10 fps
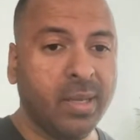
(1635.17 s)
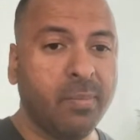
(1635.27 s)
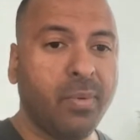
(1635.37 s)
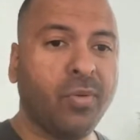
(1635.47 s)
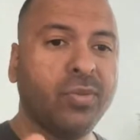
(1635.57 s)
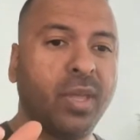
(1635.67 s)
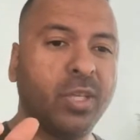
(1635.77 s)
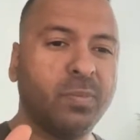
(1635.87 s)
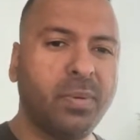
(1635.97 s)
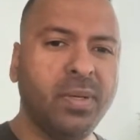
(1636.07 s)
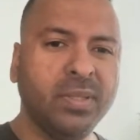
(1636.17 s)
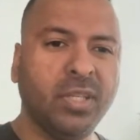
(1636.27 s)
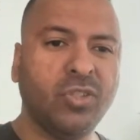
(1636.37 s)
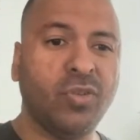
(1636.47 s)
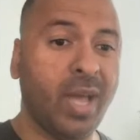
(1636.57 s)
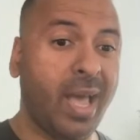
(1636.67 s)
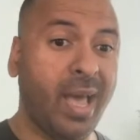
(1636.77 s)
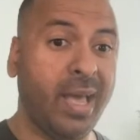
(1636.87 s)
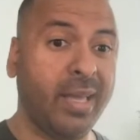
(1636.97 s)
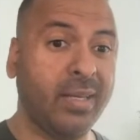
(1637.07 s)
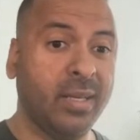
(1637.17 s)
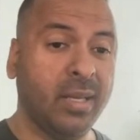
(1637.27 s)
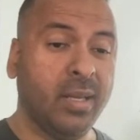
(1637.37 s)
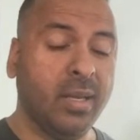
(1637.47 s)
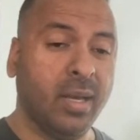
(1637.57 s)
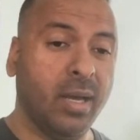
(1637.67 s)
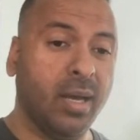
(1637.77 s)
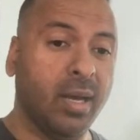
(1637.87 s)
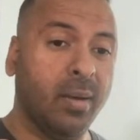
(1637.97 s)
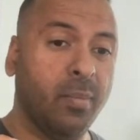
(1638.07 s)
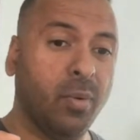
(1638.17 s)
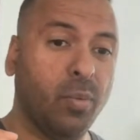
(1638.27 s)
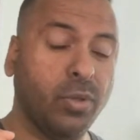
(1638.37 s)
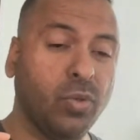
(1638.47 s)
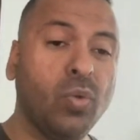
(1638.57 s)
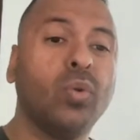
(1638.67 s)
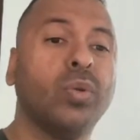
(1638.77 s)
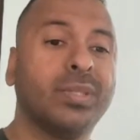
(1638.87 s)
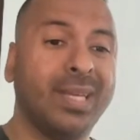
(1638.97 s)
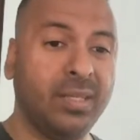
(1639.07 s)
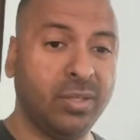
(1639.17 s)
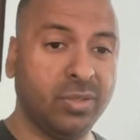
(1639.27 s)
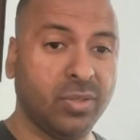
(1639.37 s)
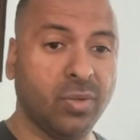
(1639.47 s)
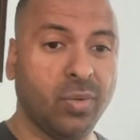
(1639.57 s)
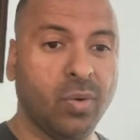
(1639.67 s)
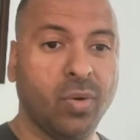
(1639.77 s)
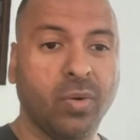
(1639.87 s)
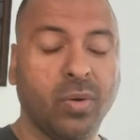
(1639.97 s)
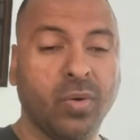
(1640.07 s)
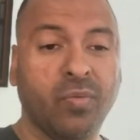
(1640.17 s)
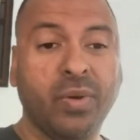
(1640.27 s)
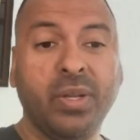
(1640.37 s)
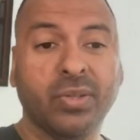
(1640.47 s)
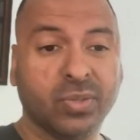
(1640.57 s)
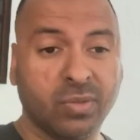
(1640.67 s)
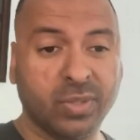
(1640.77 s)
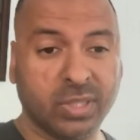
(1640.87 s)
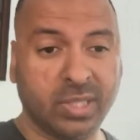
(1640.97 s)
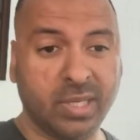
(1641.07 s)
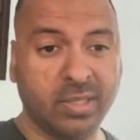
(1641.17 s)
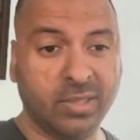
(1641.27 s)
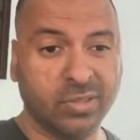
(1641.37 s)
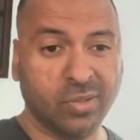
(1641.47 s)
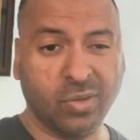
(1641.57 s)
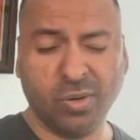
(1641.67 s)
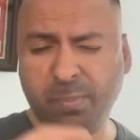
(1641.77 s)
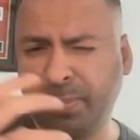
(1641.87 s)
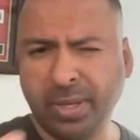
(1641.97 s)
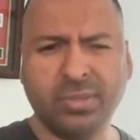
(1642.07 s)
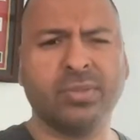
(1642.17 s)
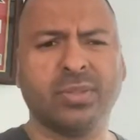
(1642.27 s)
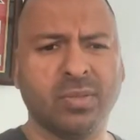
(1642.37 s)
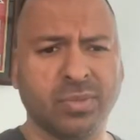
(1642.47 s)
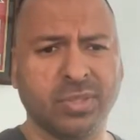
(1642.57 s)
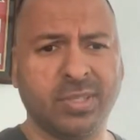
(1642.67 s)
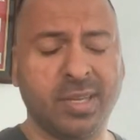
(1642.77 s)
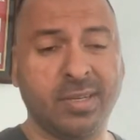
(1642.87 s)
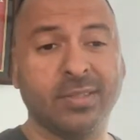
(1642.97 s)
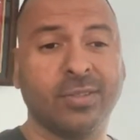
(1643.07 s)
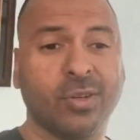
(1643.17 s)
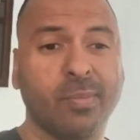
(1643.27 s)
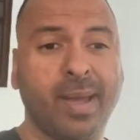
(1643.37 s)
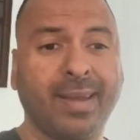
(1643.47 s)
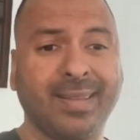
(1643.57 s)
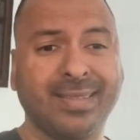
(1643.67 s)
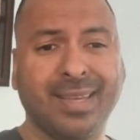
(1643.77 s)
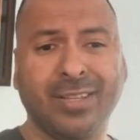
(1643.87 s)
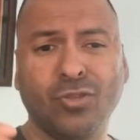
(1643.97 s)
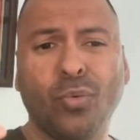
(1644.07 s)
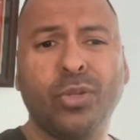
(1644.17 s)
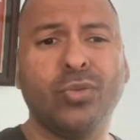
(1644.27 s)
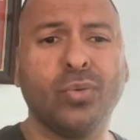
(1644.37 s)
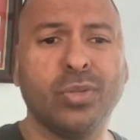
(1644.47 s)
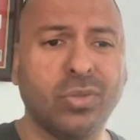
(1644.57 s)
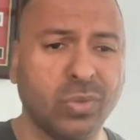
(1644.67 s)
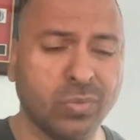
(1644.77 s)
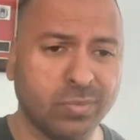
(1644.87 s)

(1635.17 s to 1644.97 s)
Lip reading: Because the experience that you had with Google 10 years ago, or video services 10 years ago, or picture services 10 years ago, back in, say, 2022,